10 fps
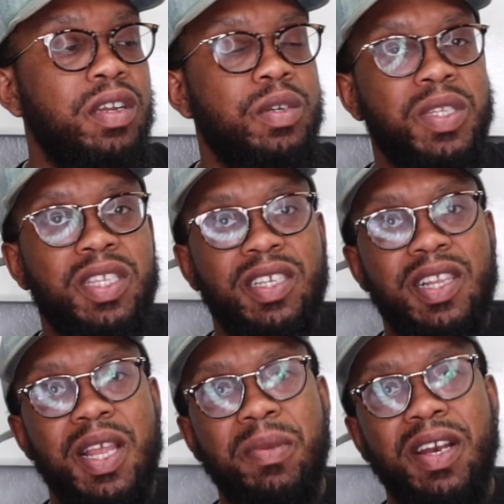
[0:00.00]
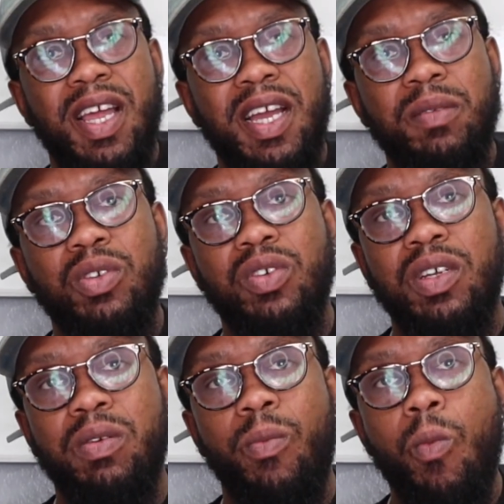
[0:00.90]
with this lemon lime
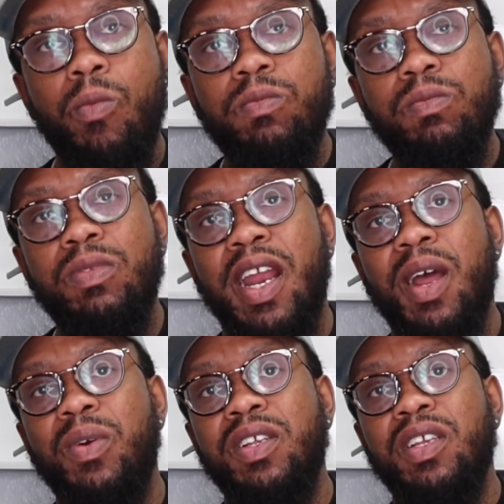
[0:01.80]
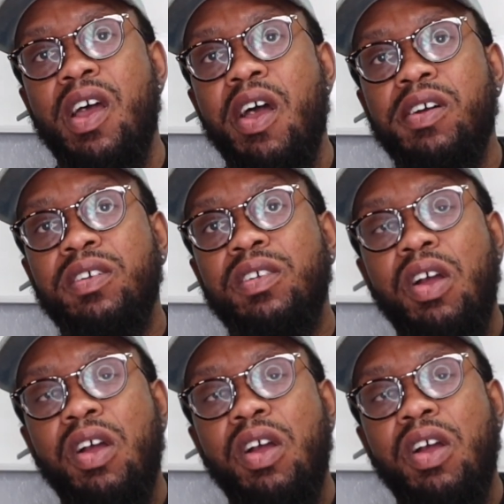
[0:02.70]
joint that I was gonna